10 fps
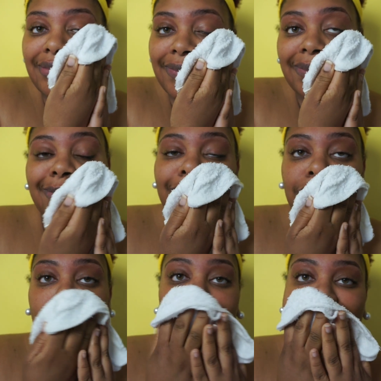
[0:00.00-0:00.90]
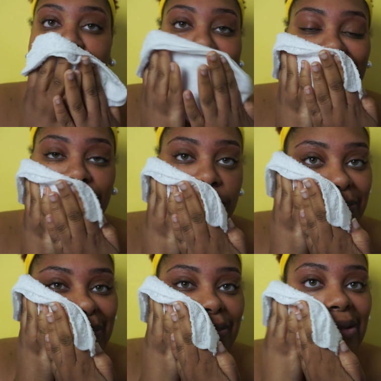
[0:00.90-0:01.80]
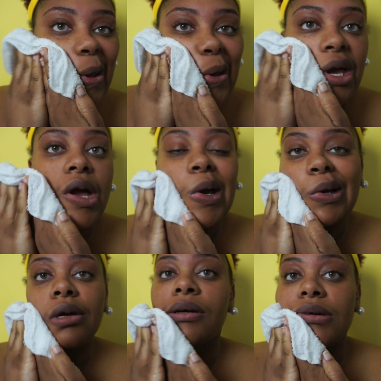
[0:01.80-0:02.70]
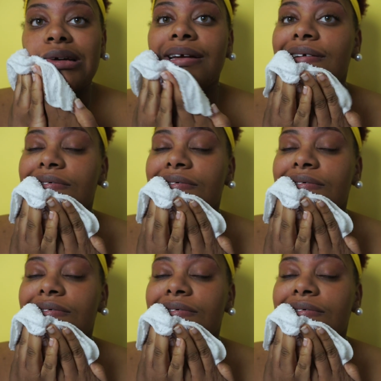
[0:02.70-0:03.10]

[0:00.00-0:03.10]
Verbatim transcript: face. Like I said, open up those